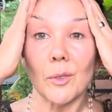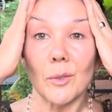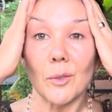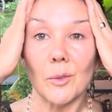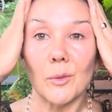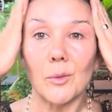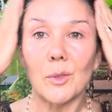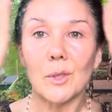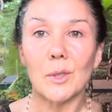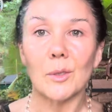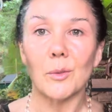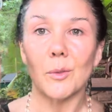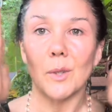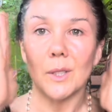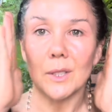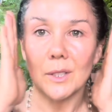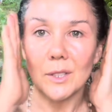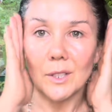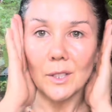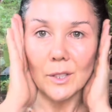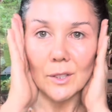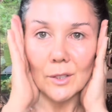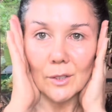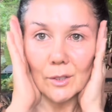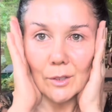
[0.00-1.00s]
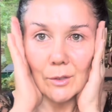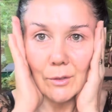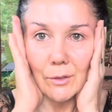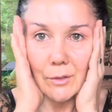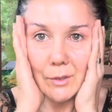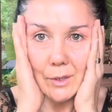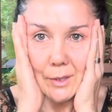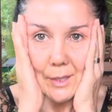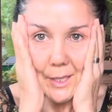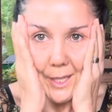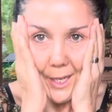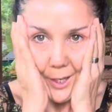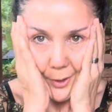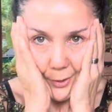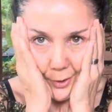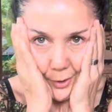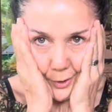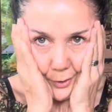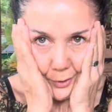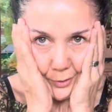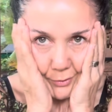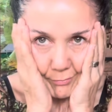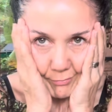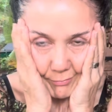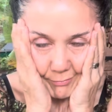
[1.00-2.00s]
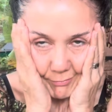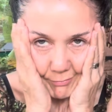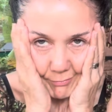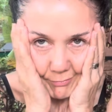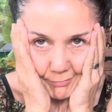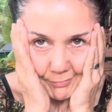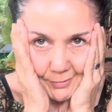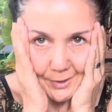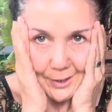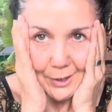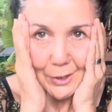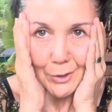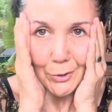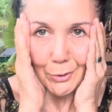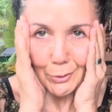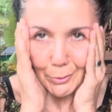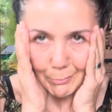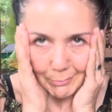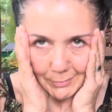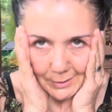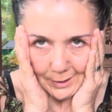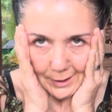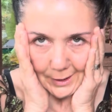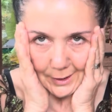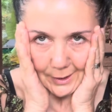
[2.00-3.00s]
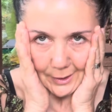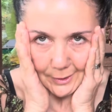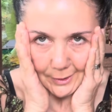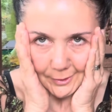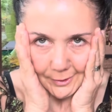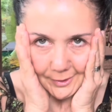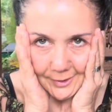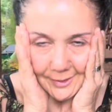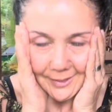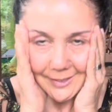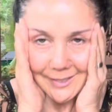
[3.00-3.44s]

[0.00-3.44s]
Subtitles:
will want to narrow and droop down.